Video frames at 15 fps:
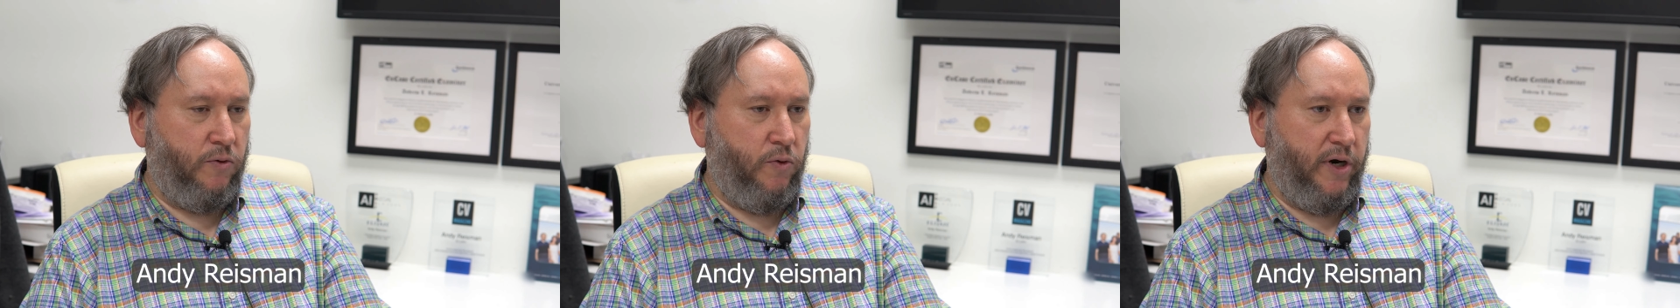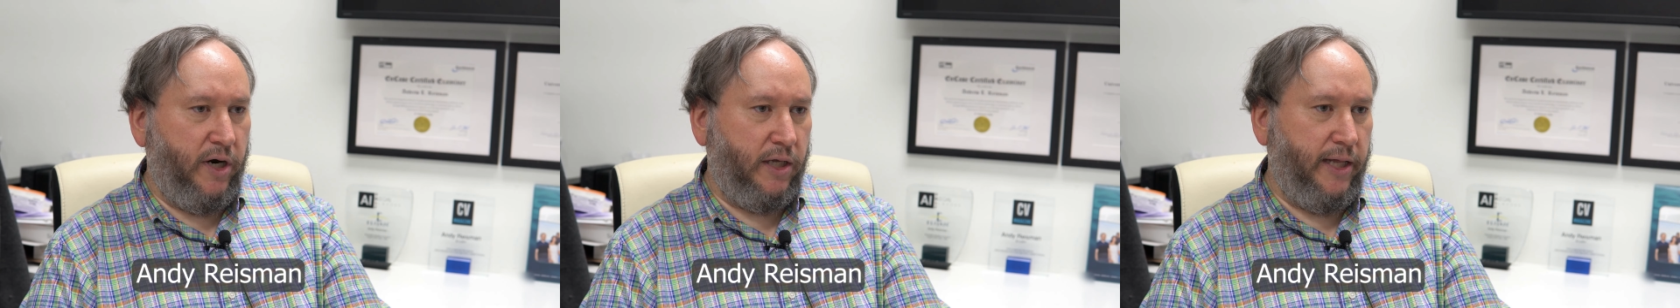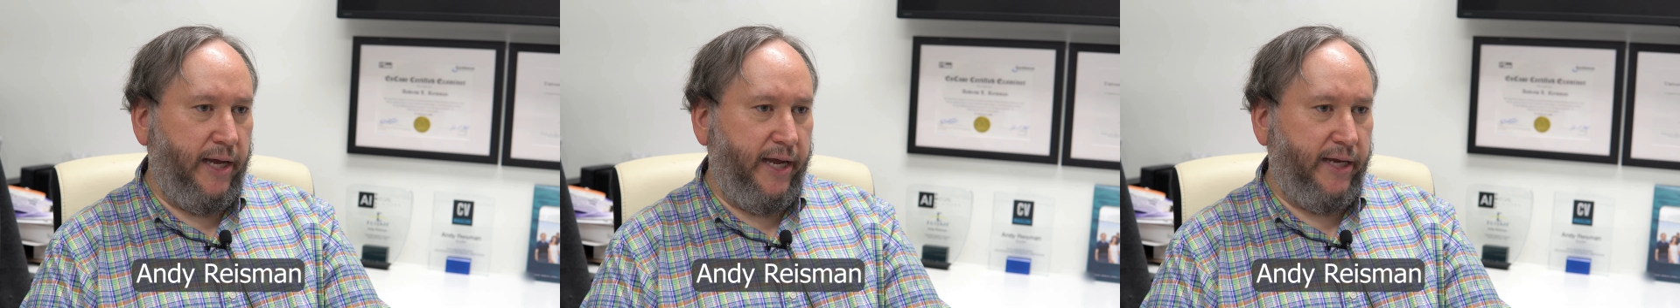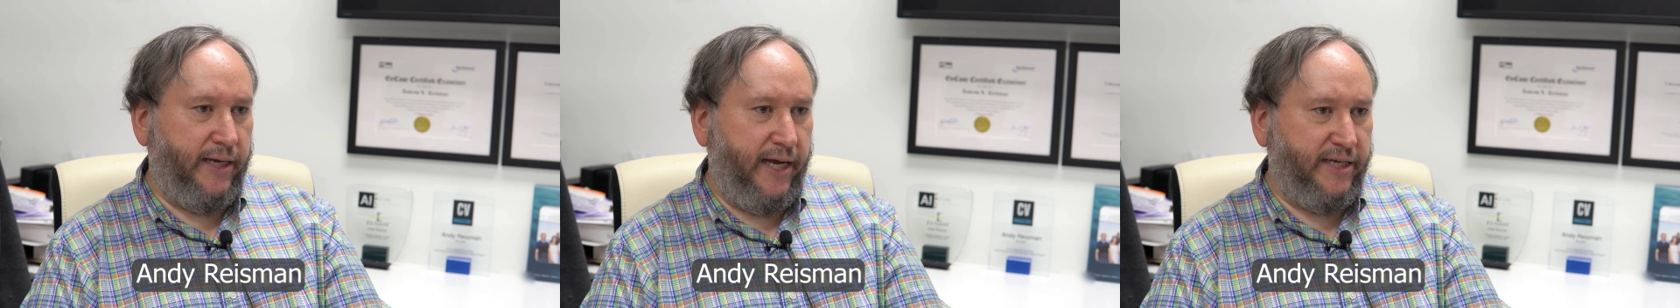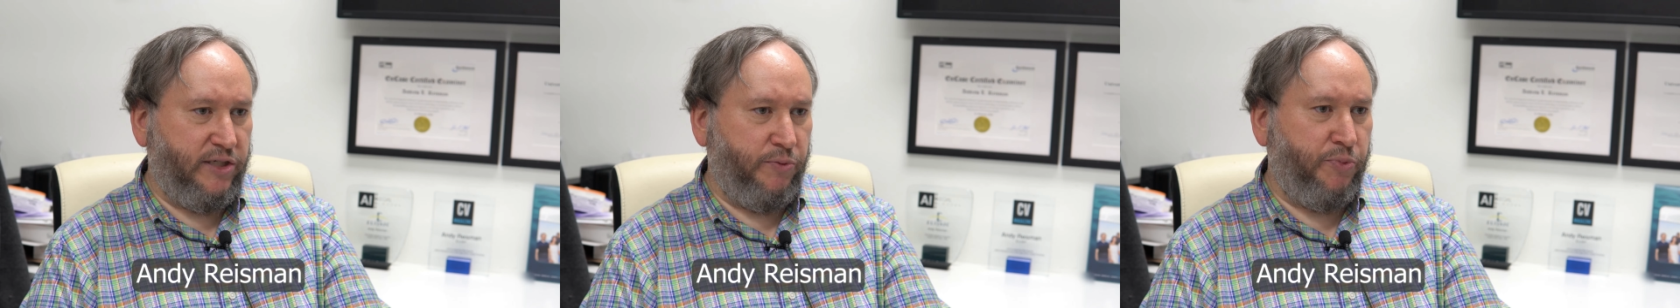where a client
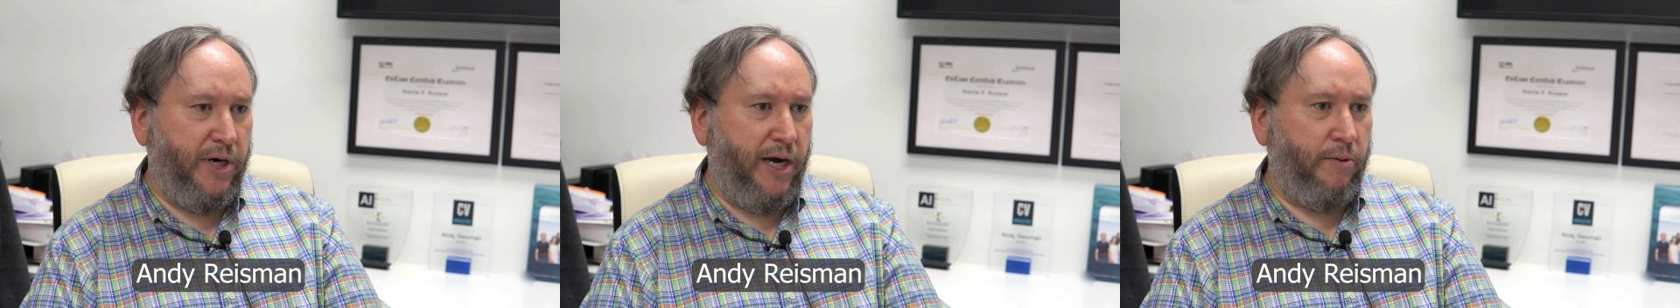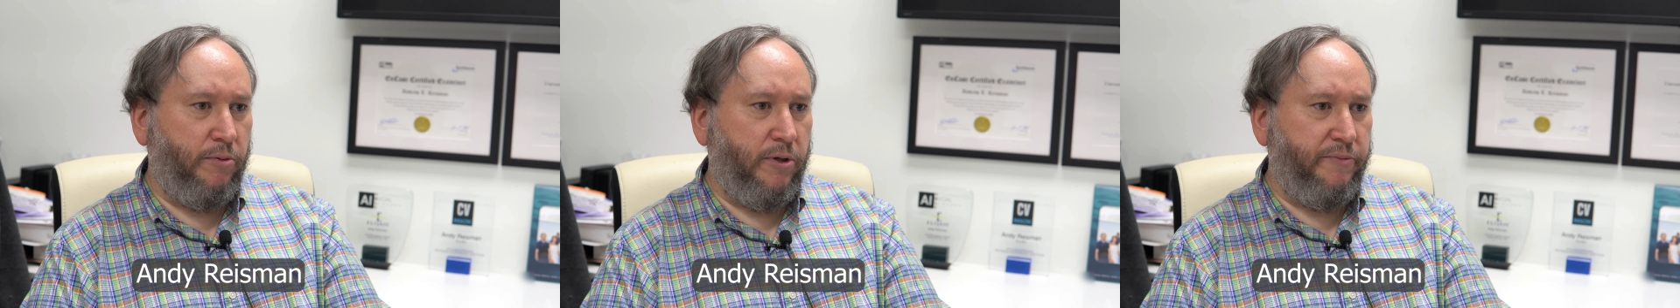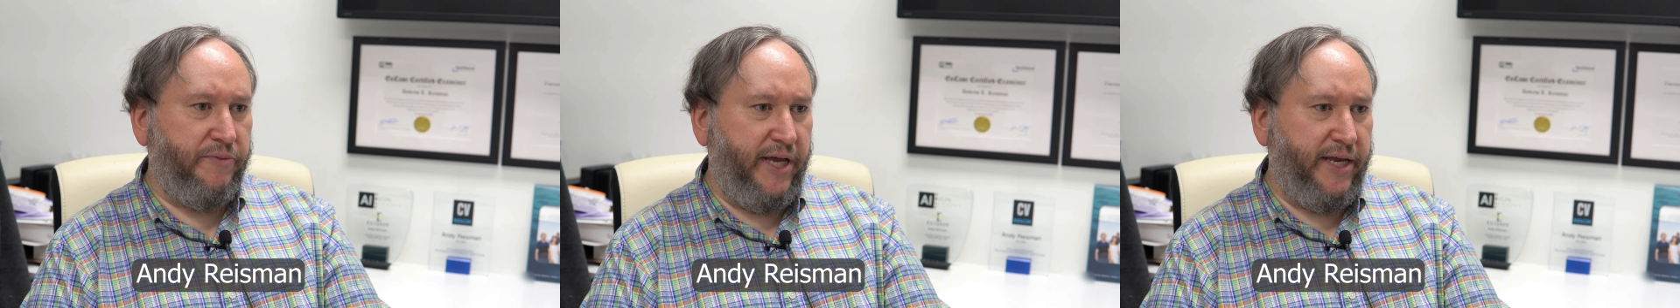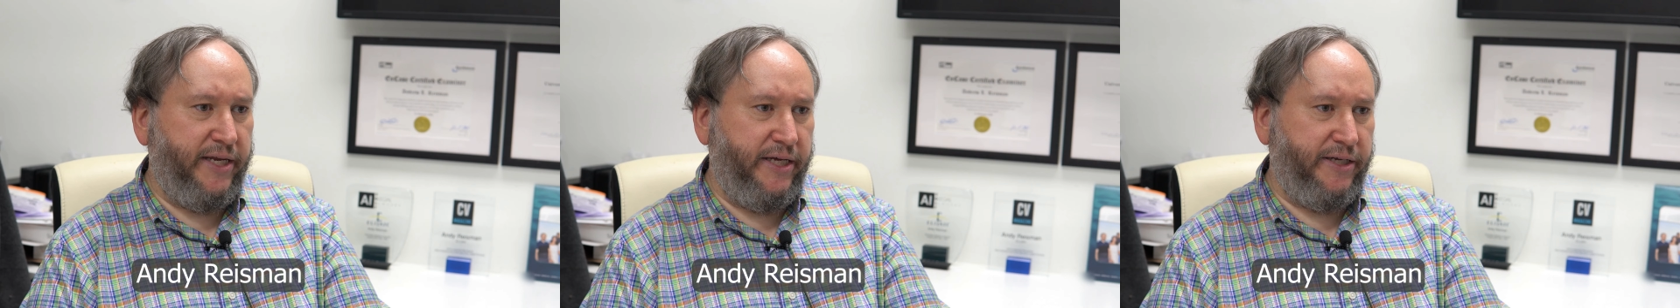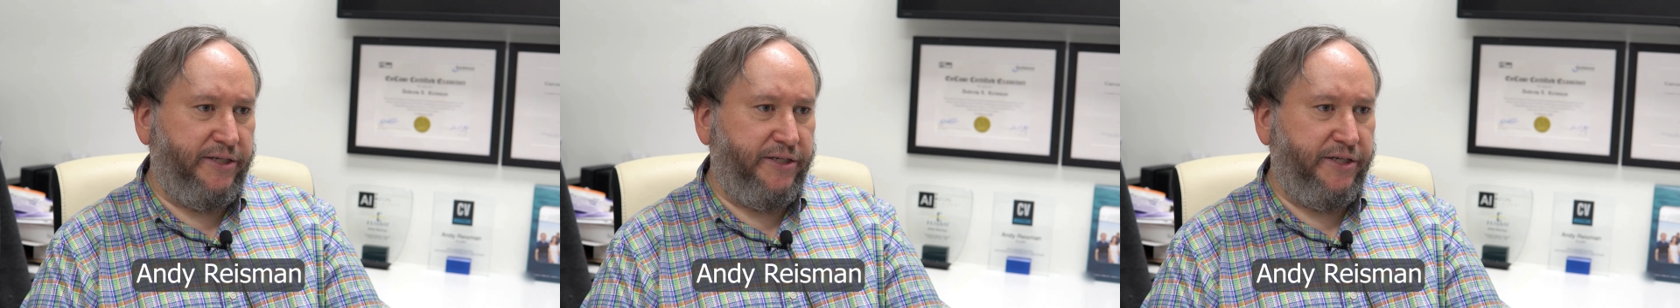has a problem, they
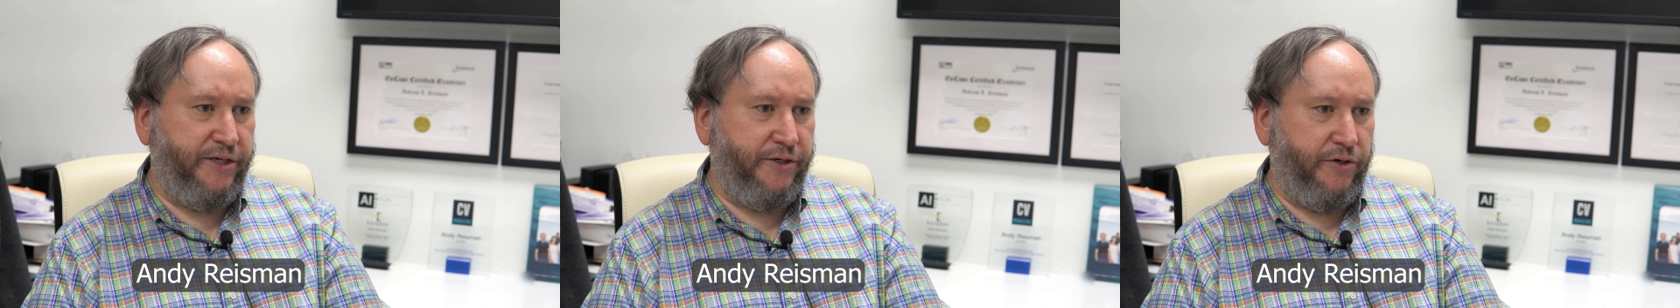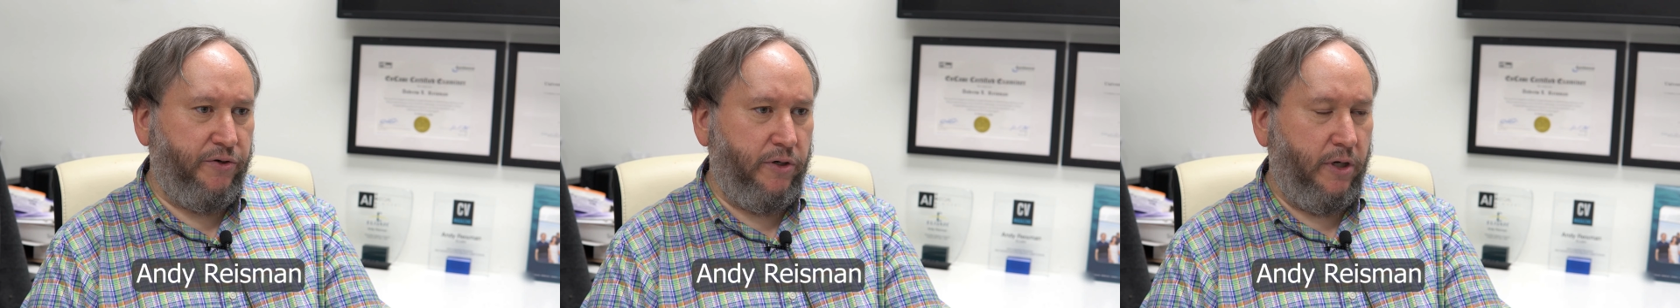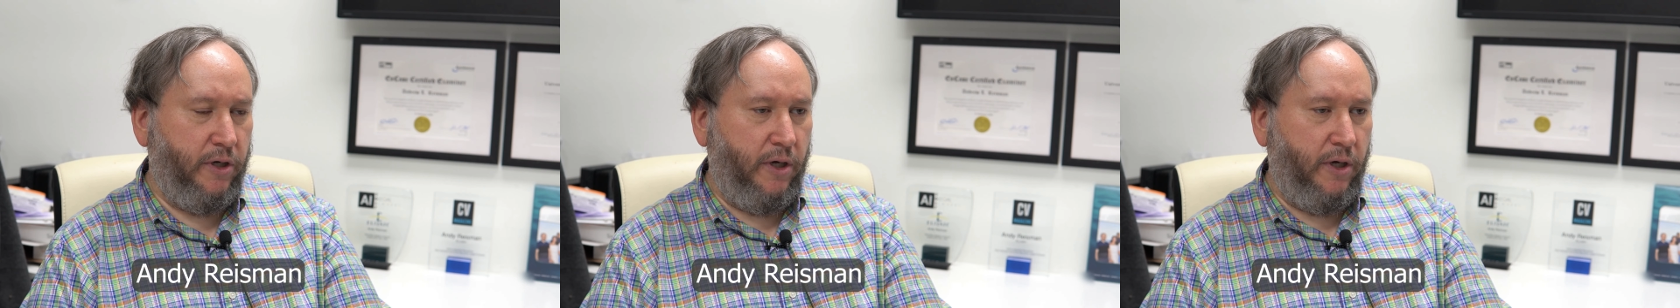need to